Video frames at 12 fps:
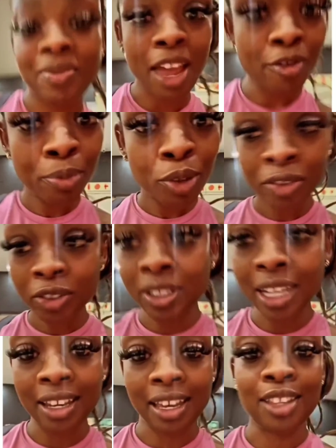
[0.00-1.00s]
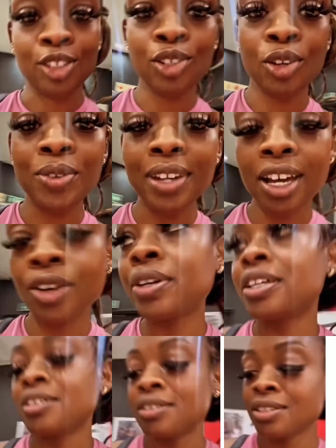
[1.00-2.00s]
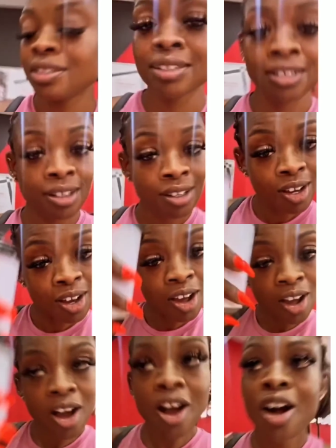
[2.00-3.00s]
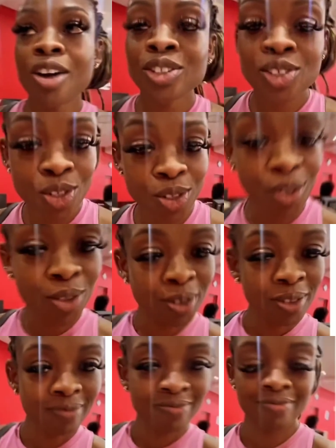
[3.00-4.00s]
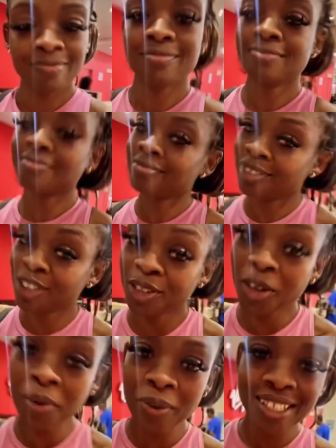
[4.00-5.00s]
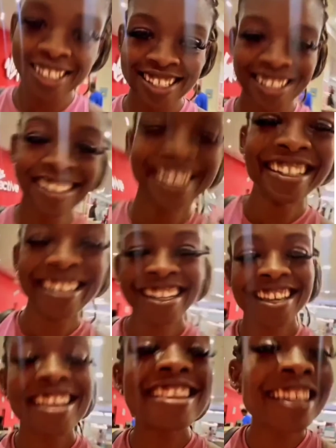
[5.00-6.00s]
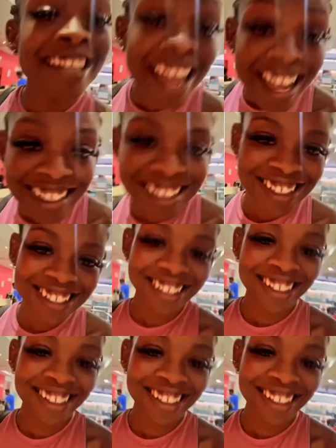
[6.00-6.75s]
Have a beautiful day. And so now it is on to, you know it, the next.